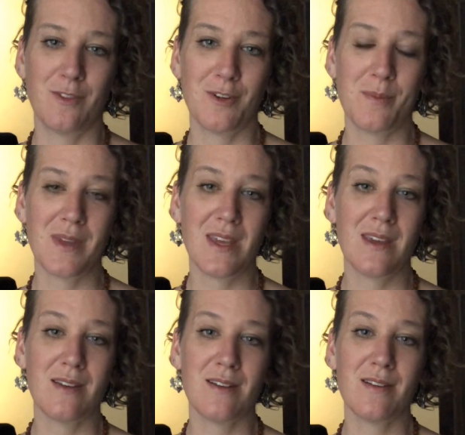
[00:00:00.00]
From
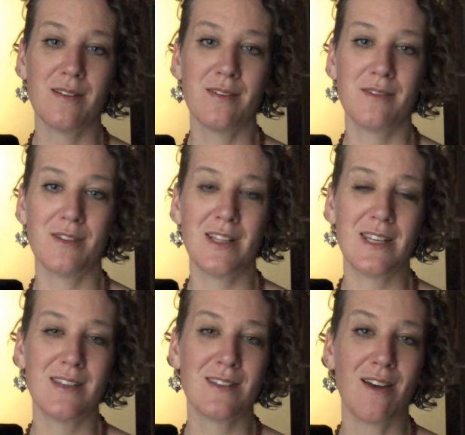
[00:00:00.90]
here,
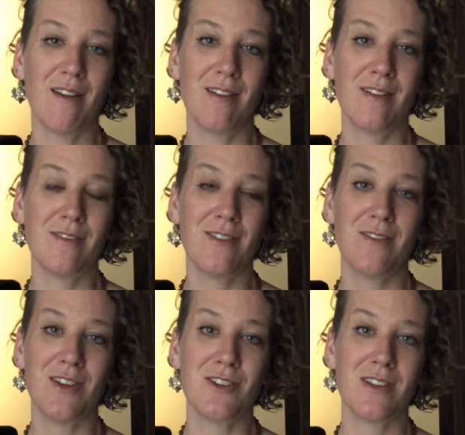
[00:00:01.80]
release all of
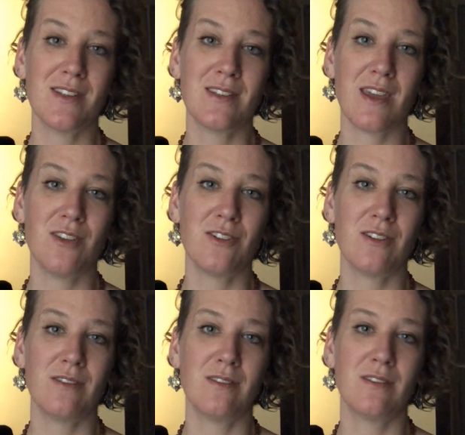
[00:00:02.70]
the
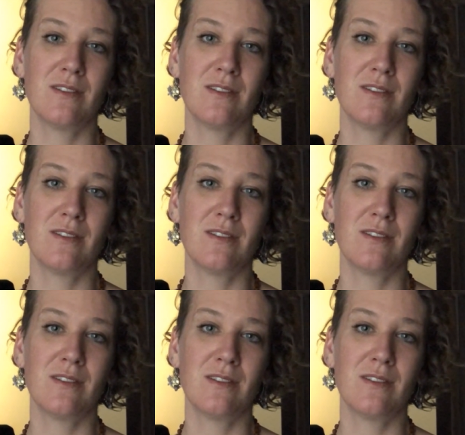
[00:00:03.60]
visualization.